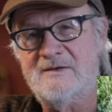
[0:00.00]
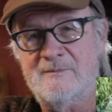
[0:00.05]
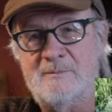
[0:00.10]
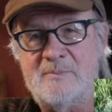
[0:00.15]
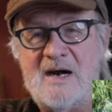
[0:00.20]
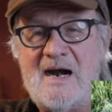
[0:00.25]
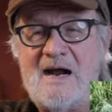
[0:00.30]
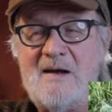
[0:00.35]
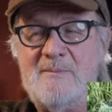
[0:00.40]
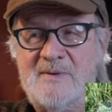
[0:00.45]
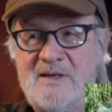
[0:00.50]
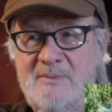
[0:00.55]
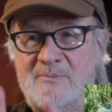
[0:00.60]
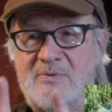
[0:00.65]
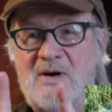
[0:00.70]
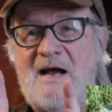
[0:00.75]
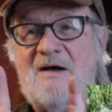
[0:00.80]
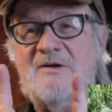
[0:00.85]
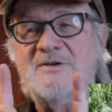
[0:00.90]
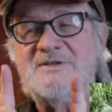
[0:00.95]
the brown, the
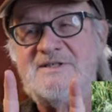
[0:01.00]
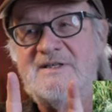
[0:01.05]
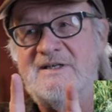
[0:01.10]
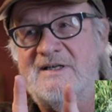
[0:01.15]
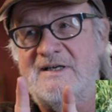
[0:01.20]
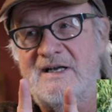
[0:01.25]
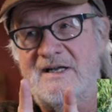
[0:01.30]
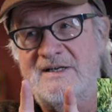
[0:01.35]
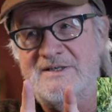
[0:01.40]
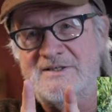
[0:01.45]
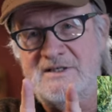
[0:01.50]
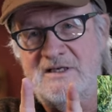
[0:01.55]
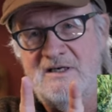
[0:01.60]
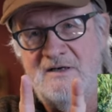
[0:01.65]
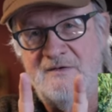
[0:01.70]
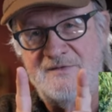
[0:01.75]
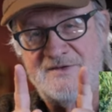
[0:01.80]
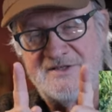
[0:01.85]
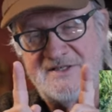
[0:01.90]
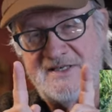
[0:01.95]
brown seed heads
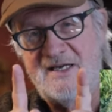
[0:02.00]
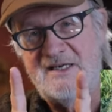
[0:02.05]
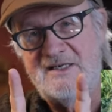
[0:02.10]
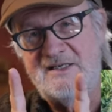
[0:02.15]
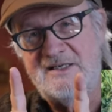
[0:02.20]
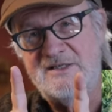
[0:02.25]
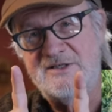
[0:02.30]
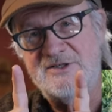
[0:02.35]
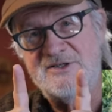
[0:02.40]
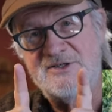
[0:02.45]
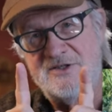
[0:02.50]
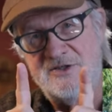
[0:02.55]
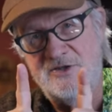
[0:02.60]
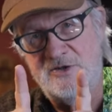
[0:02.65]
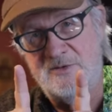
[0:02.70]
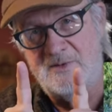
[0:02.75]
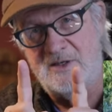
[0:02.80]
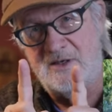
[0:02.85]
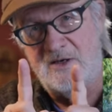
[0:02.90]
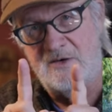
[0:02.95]
of Stachys
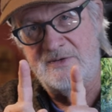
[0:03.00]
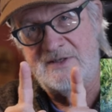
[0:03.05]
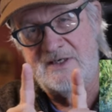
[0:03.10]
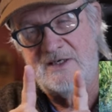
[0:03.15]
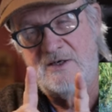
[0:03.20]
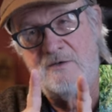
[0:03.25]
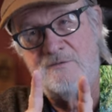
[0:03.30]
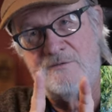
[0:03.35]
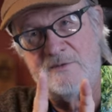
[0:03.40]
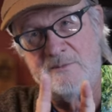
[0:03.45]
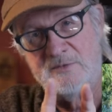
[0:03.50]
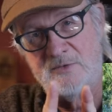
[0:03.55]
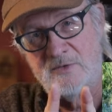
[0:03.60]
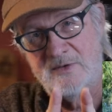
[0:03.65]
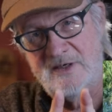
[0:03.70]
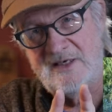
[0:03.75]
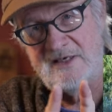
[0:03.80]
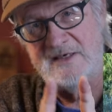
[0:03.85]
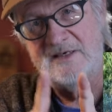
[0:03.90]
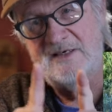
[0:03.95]
Hummelo, they go from
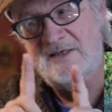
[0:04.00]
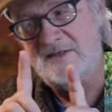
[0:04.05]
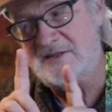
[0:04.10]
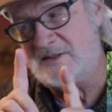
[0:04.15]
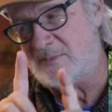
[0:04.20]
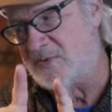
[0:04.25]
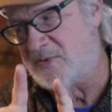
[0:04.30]
green to